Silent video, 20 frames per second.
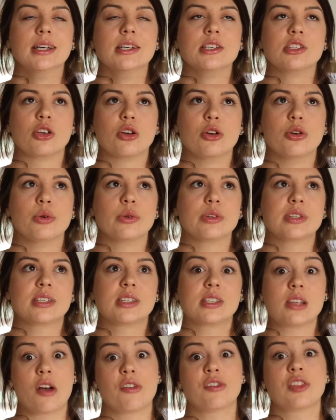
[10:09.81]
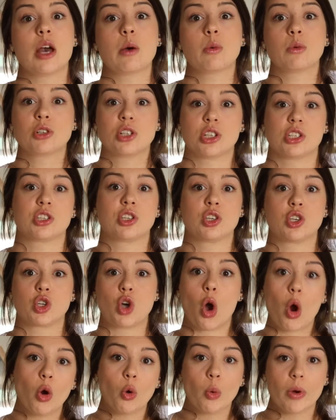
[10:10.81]
So stuff that will just
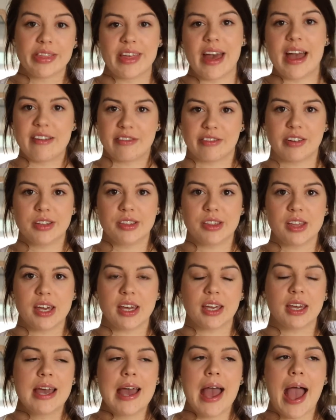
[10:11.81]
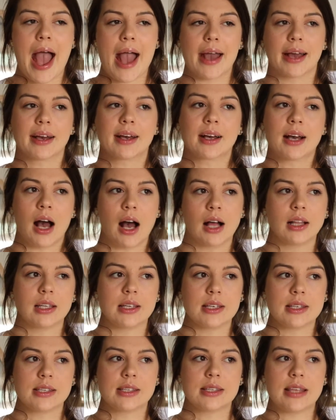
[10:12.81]
go with everything, and
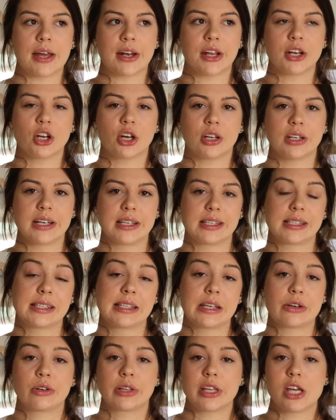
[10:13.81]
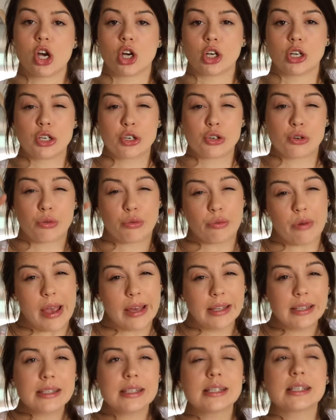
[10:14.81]
colors that are not necessarily on
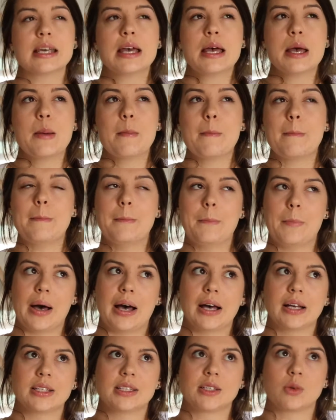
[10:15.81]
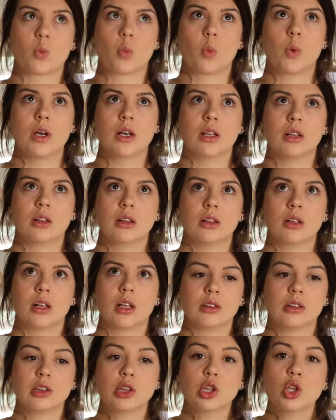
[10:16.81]
trend but will
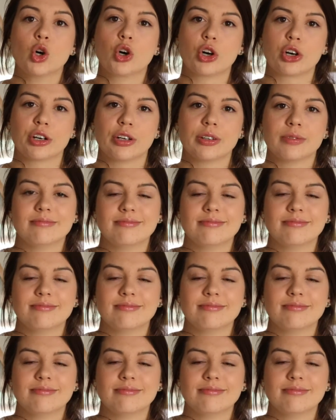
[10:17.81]
look